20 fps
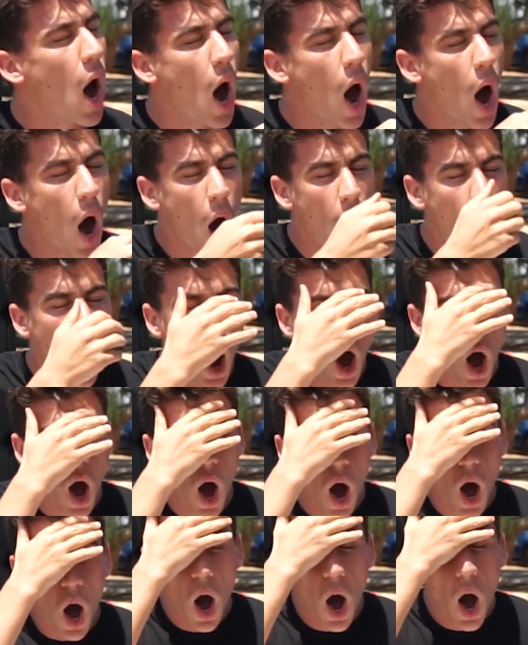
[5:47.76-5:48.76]

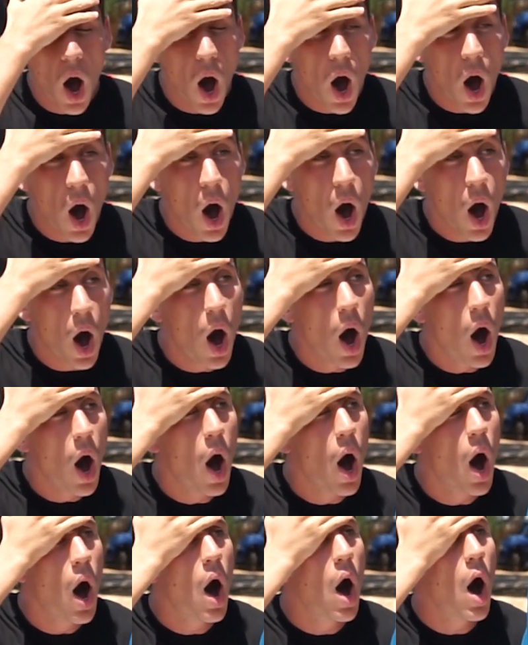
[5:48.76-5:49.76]

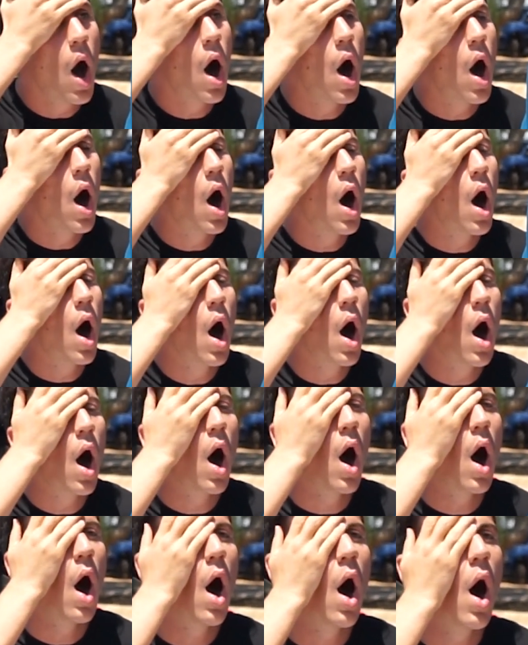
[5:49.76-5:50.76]

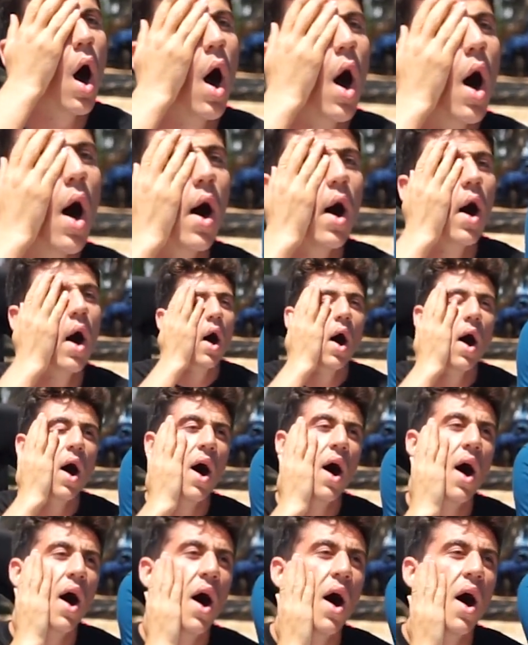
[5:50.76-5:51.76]

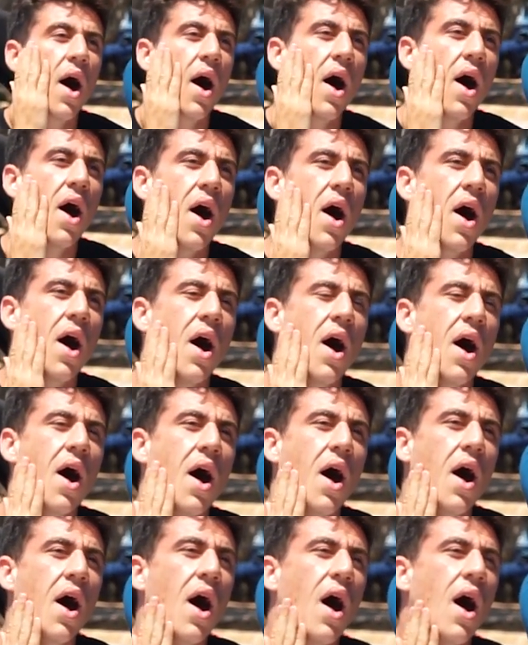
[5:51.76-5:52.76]

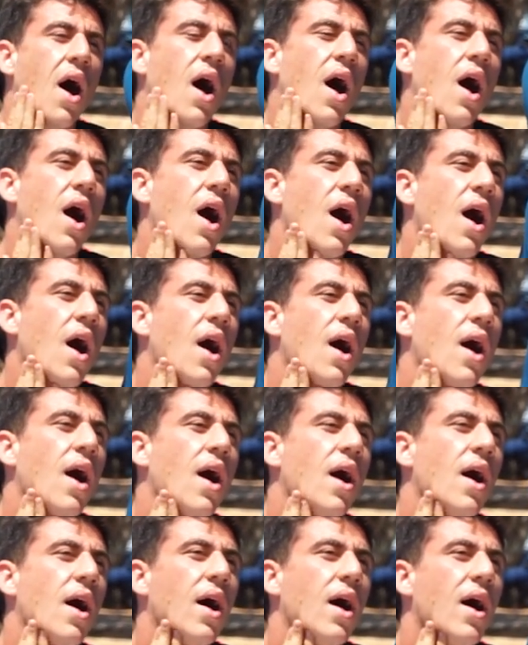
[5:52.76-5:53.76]

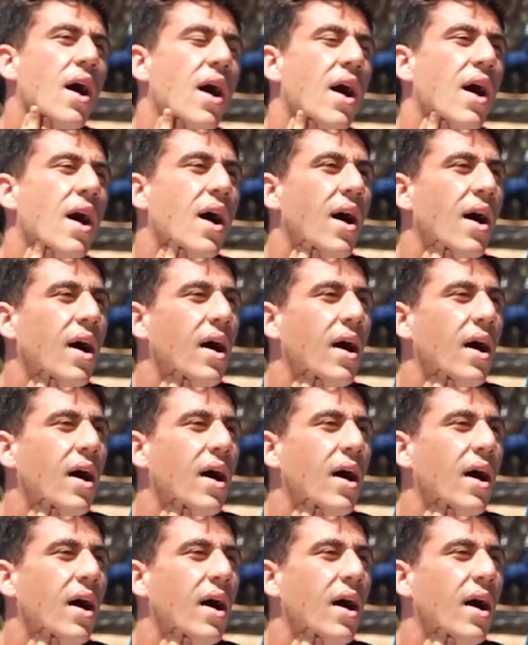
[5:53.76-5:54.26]
(silent)